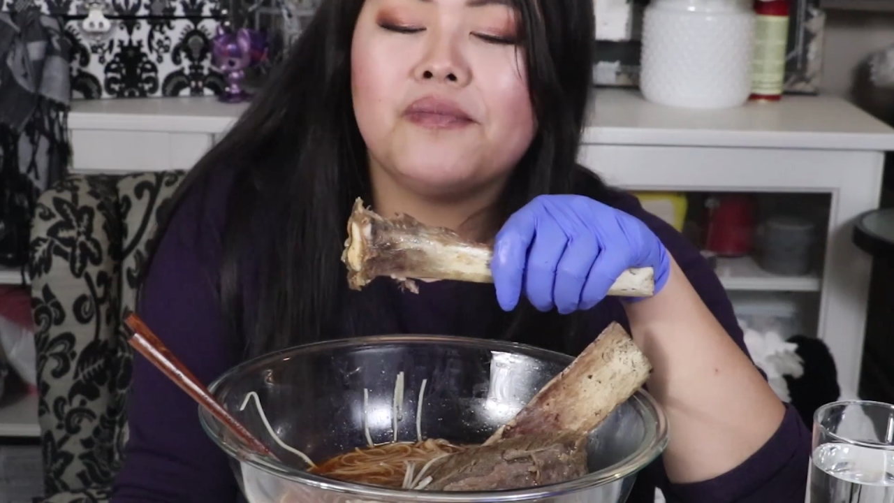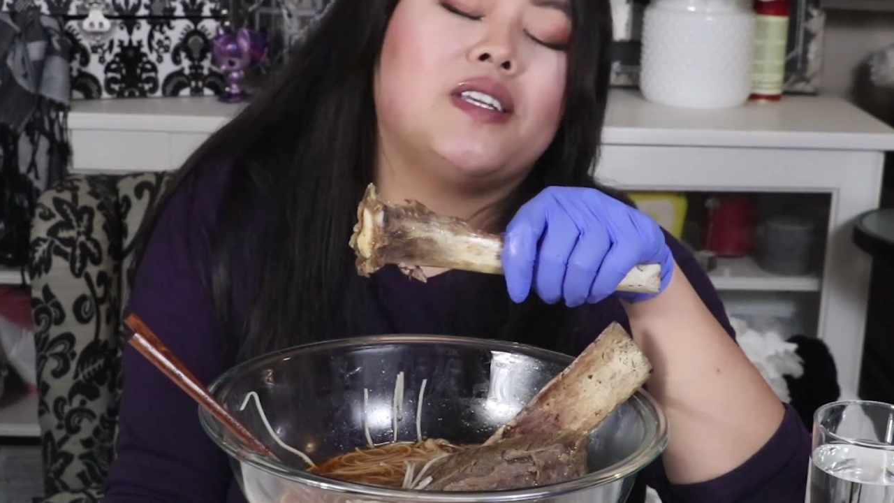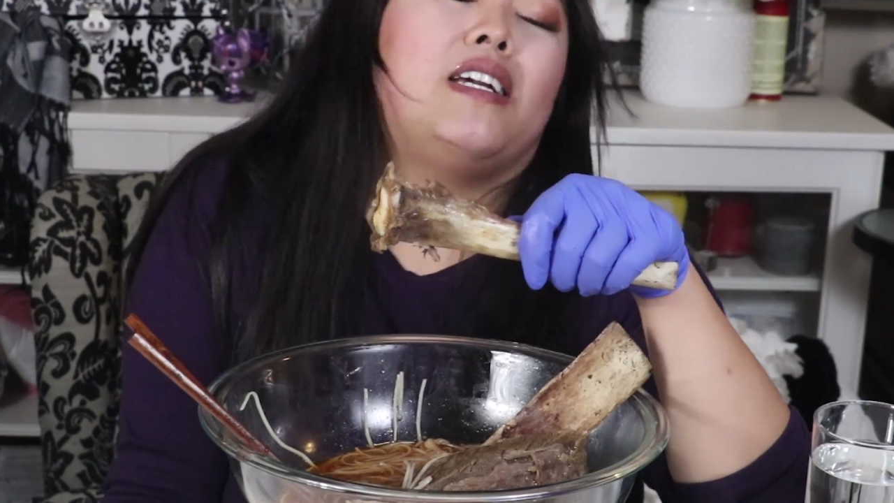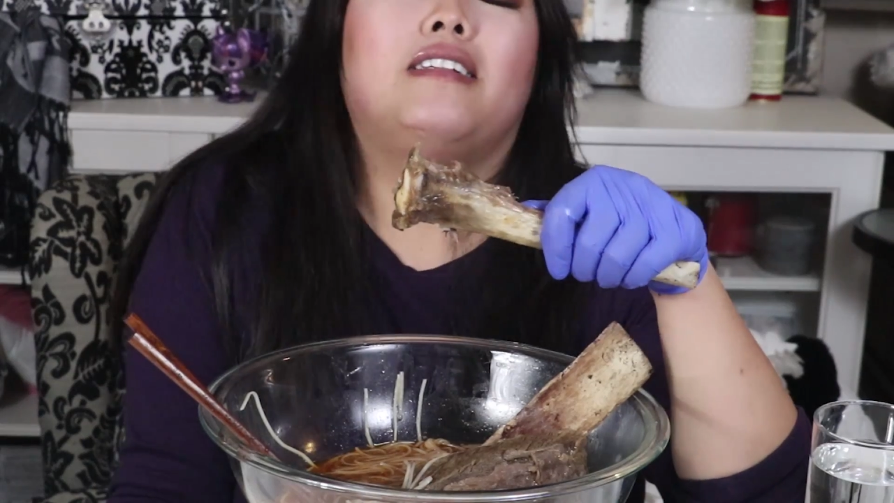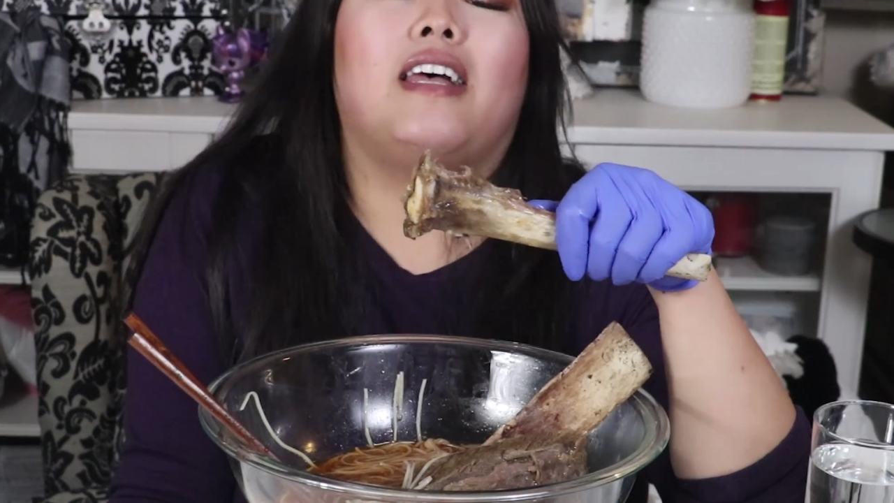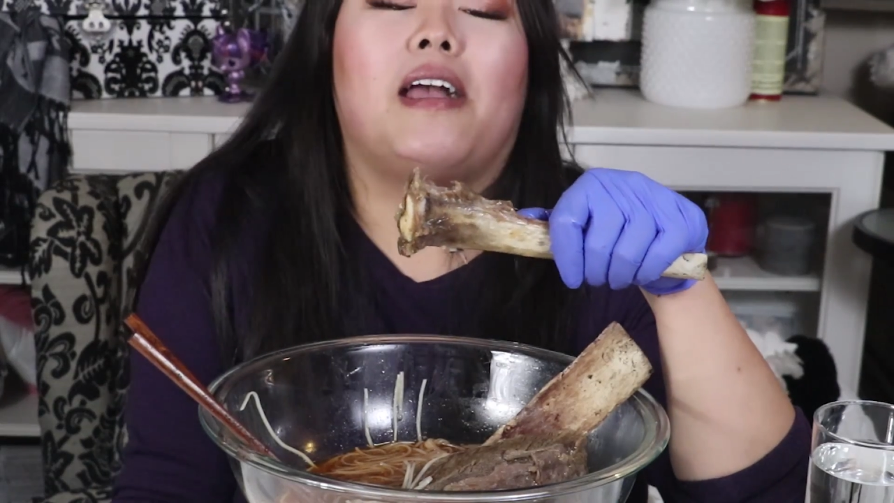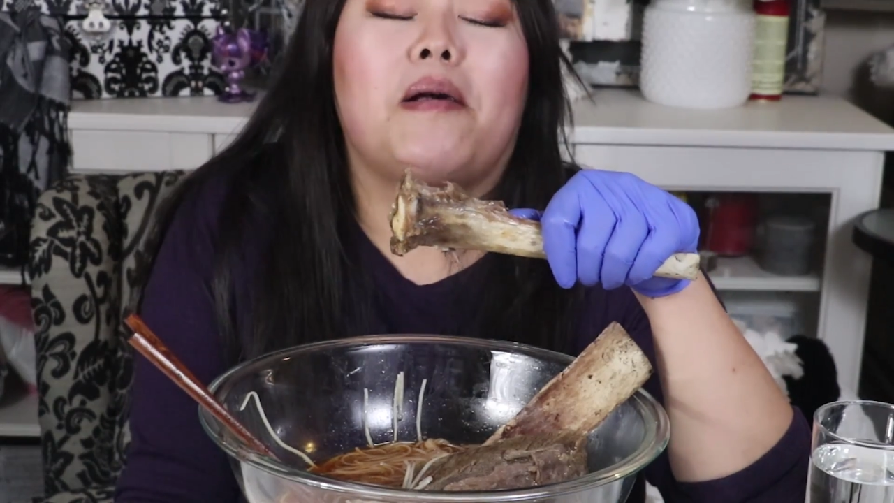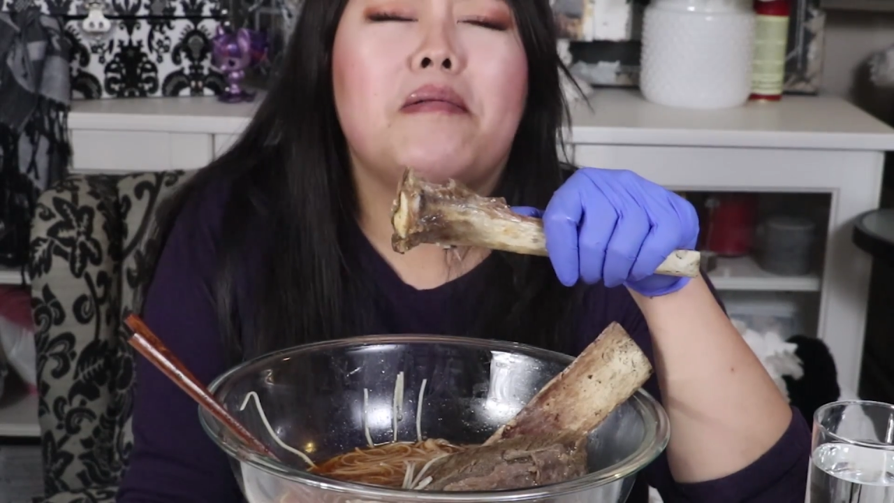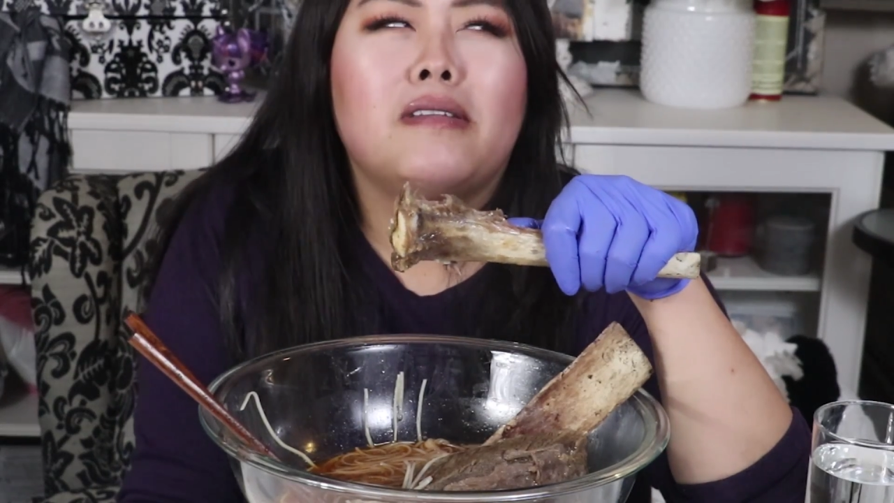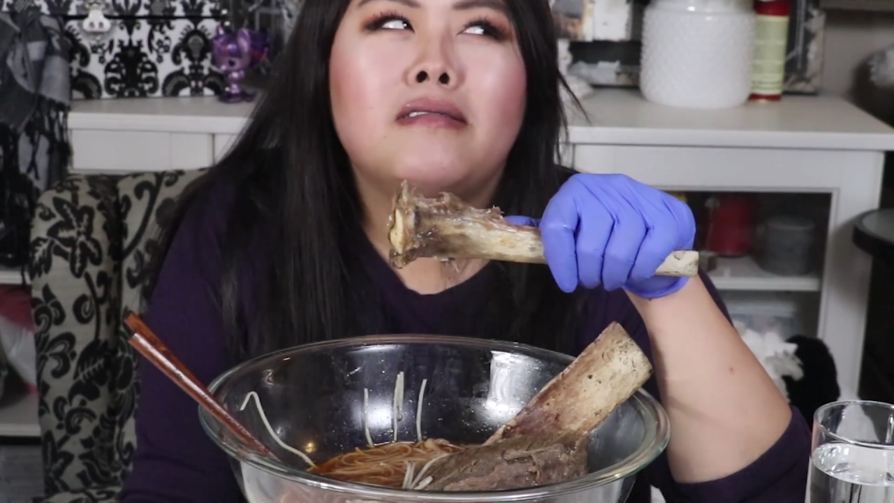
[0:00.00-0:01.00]
he's
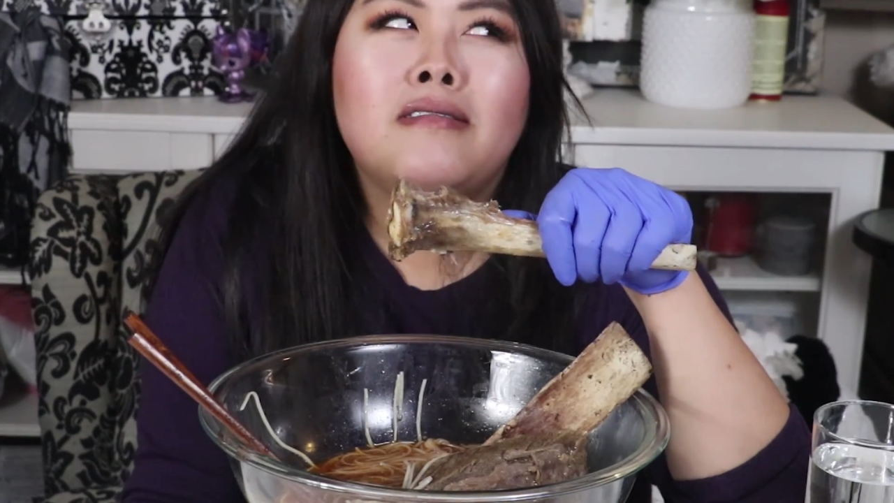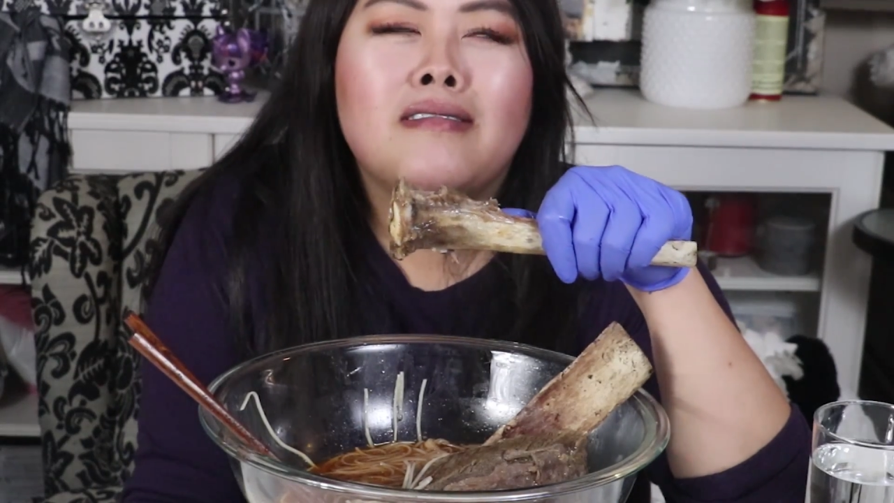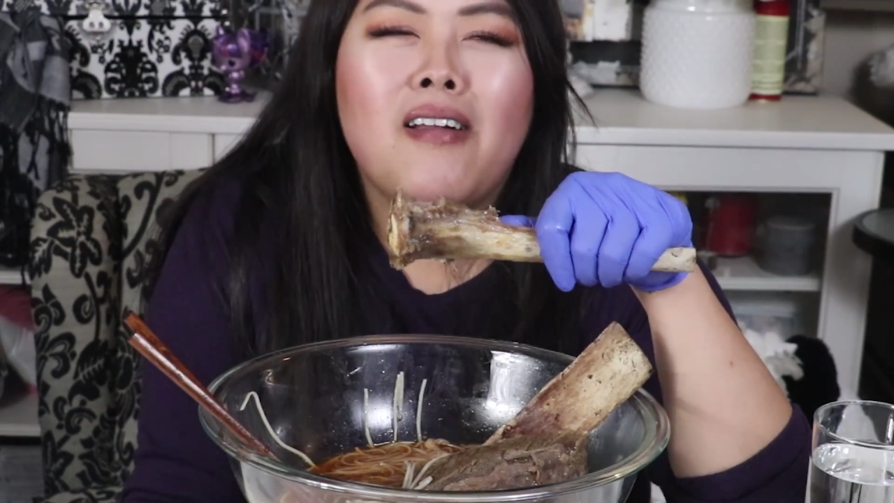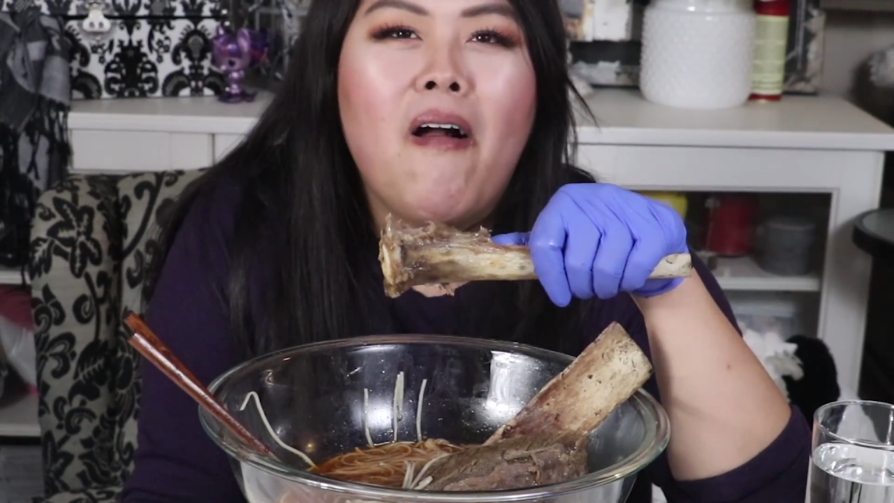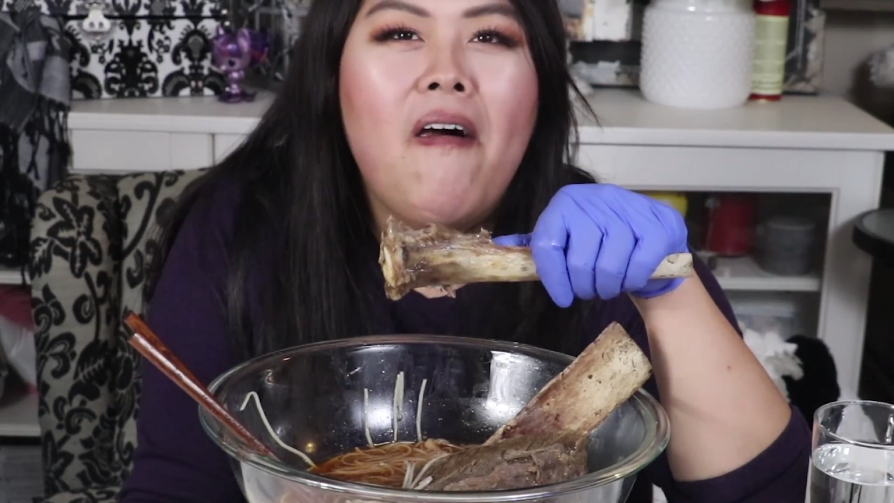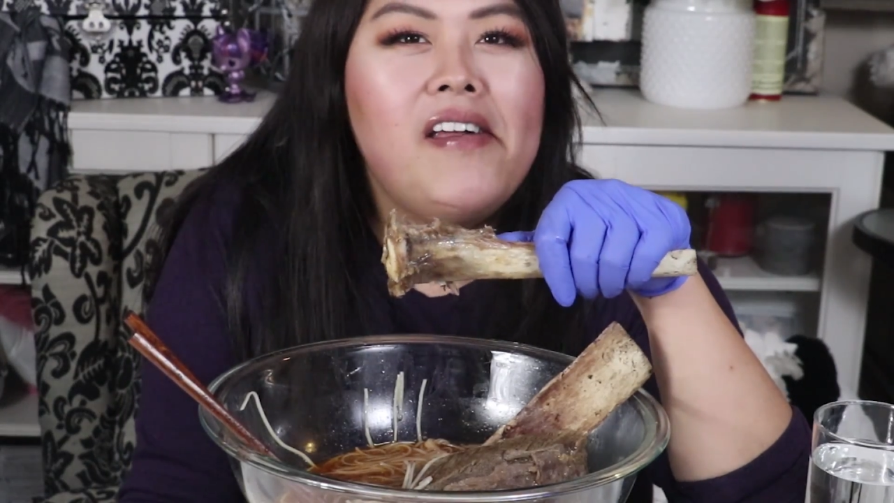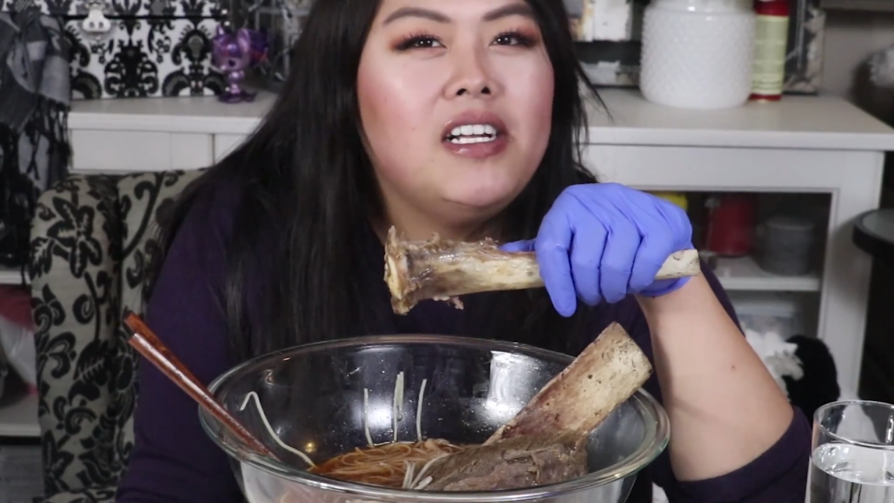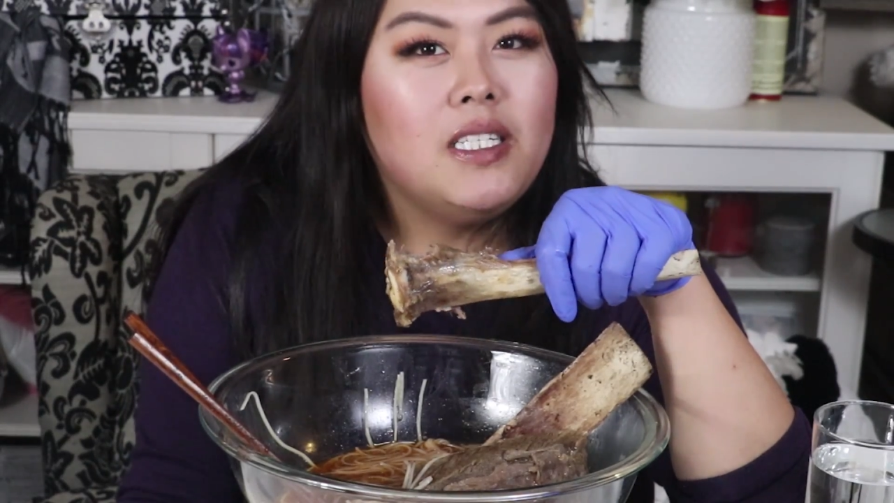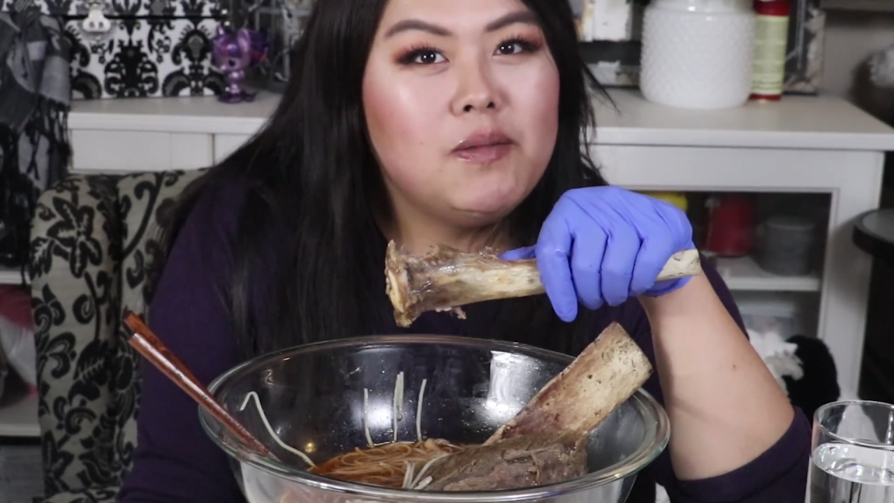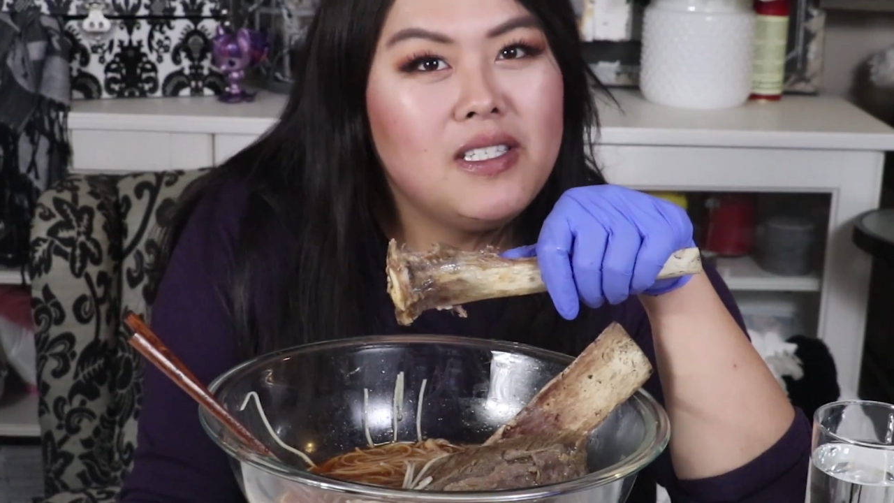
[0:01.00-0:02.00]

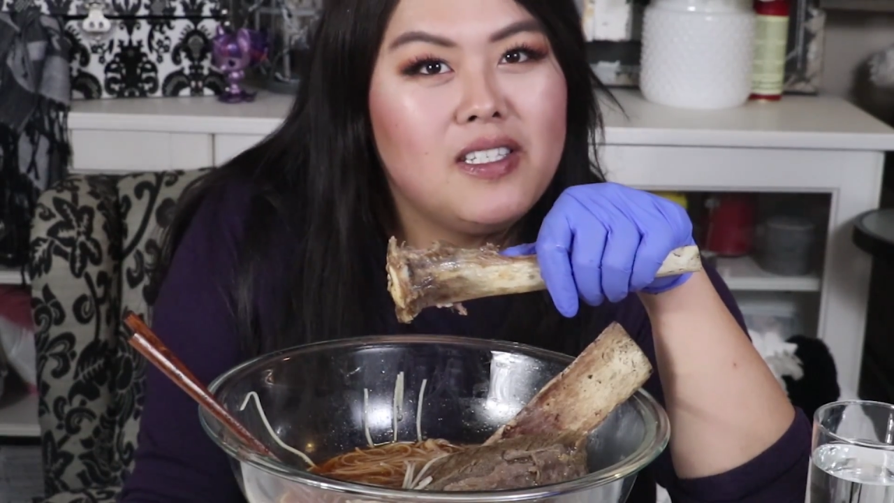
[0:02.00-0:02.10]
been